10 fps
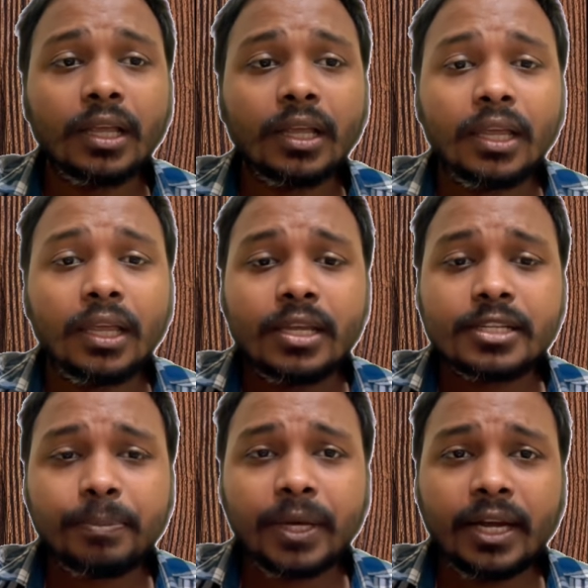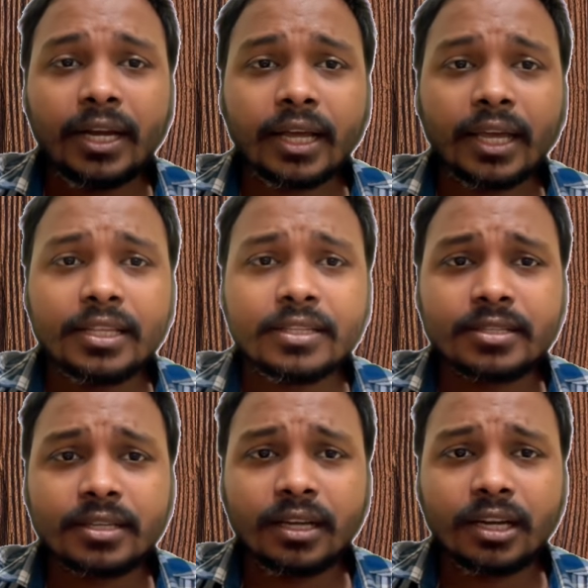she played
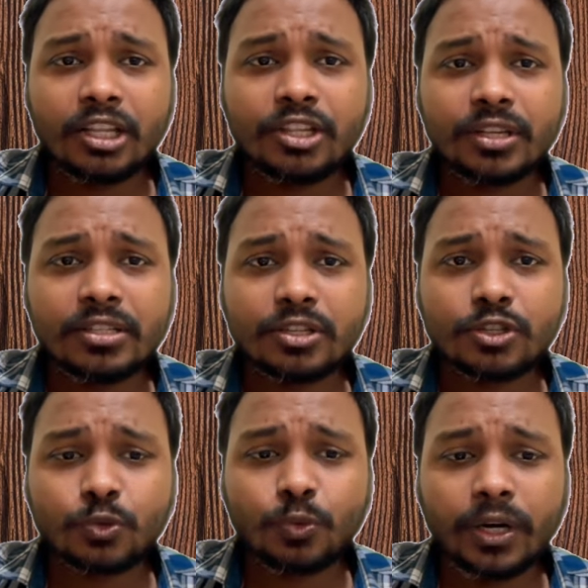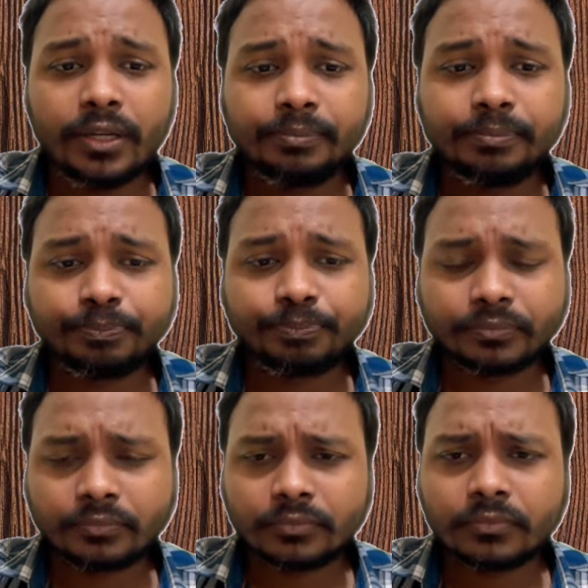against Rachel's Stewart
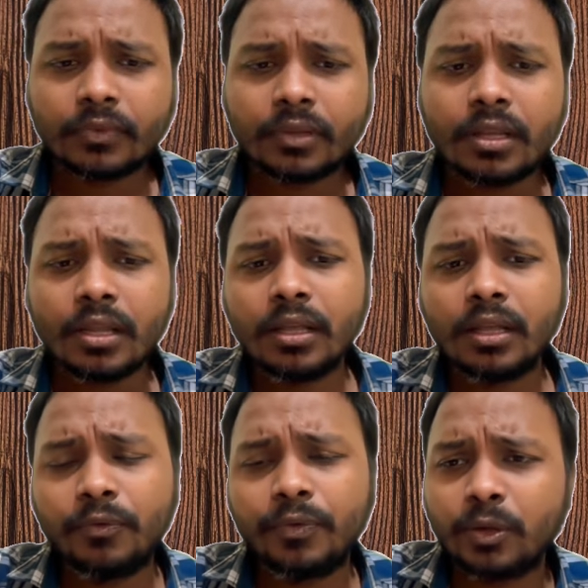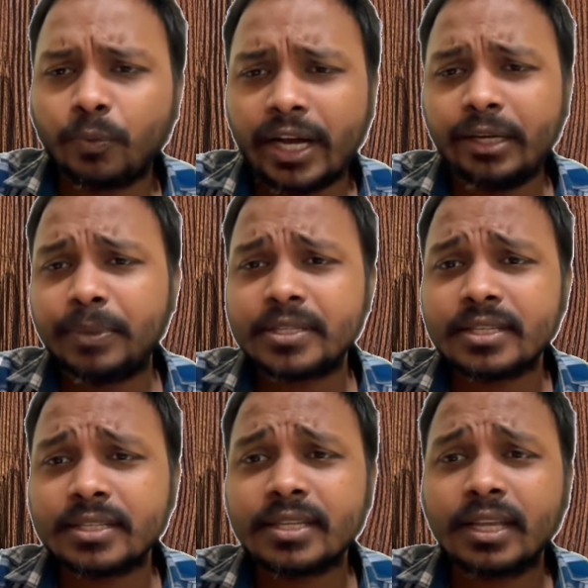with the white
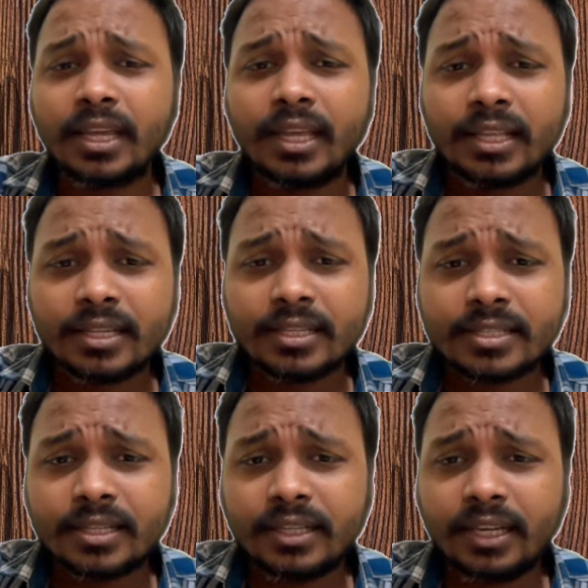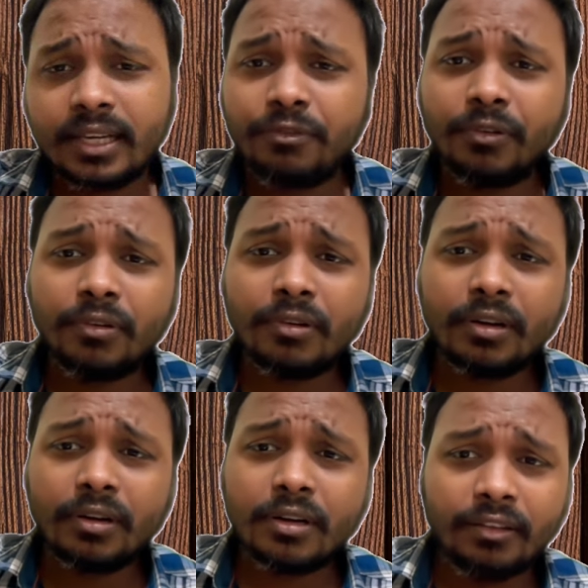pieces. Is
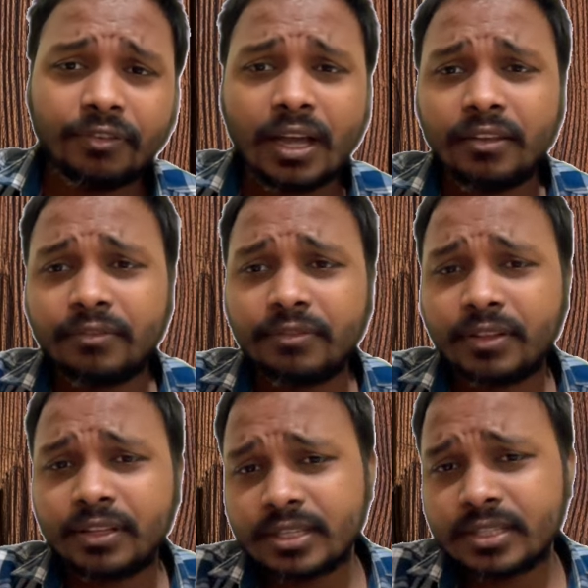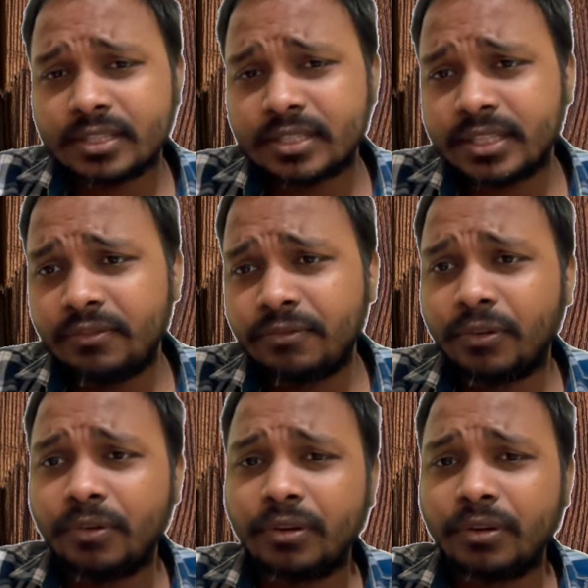d4, d5, there's a
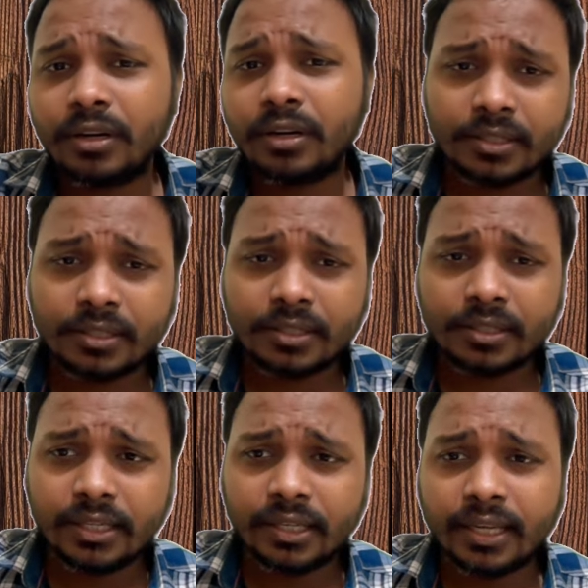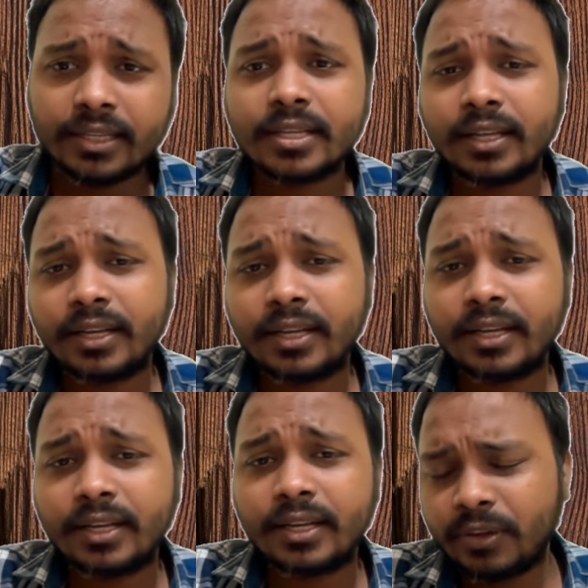c4, c takes,
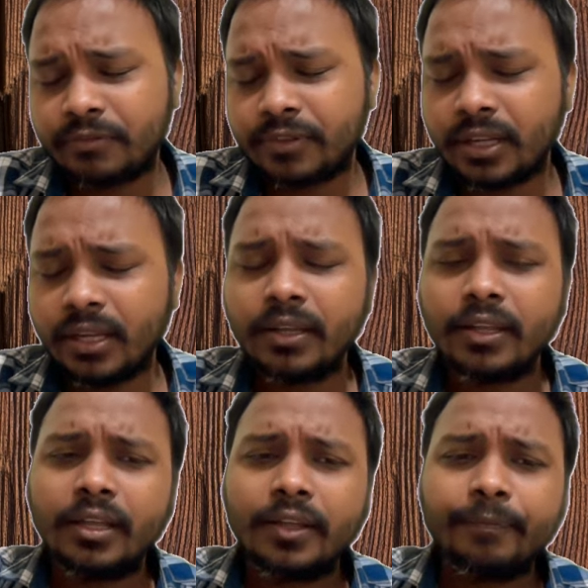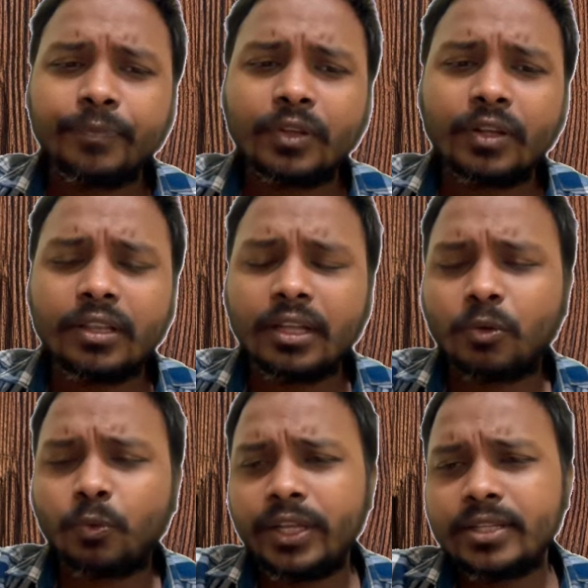knight to f3. In the
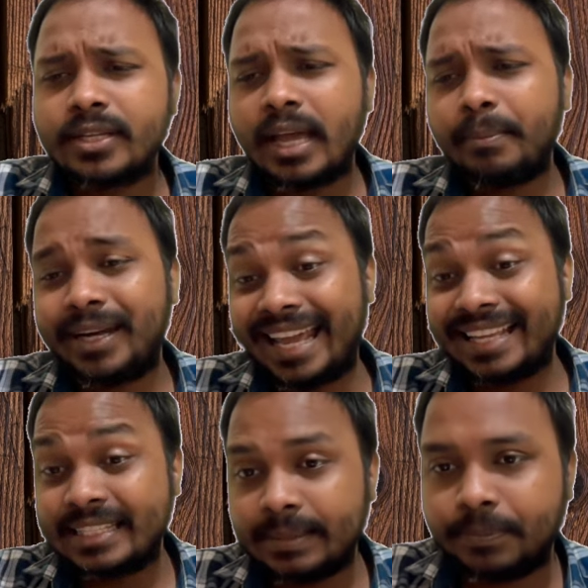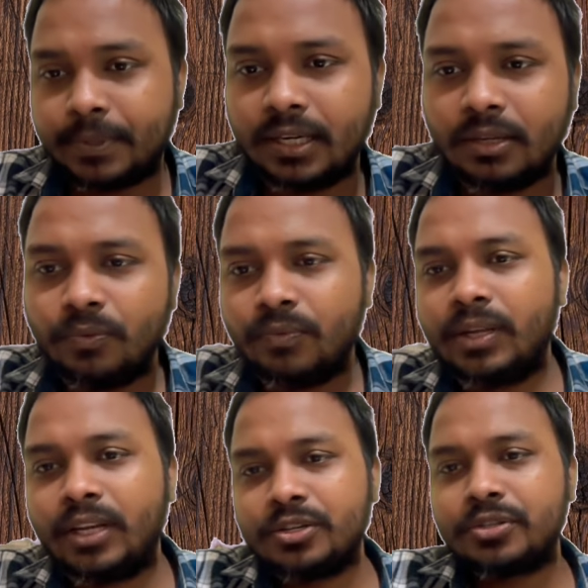queen's gambit accepted
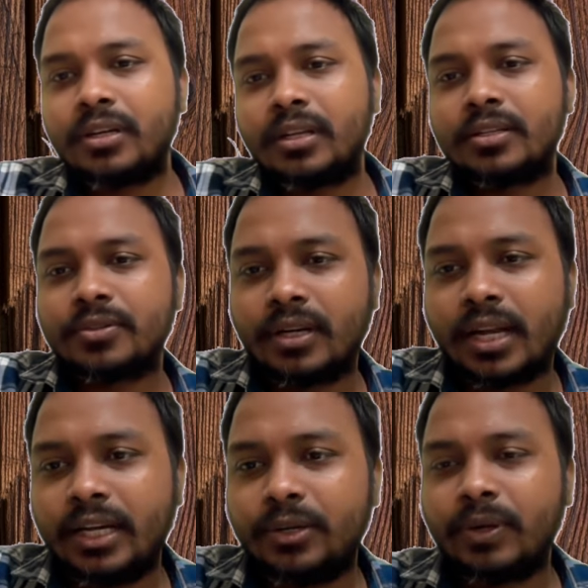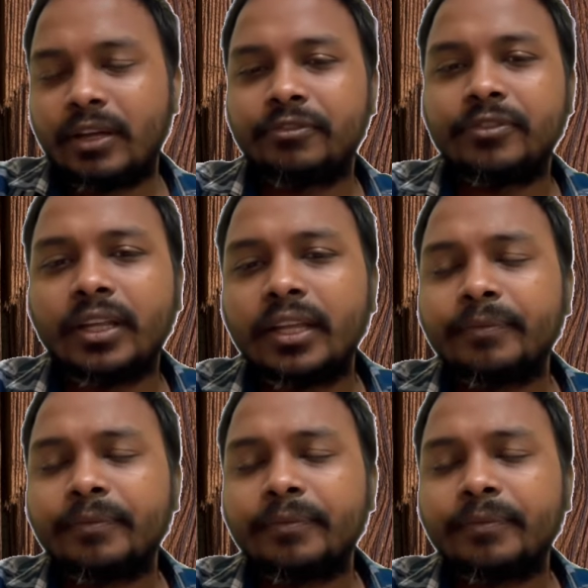variation, so knight to f3,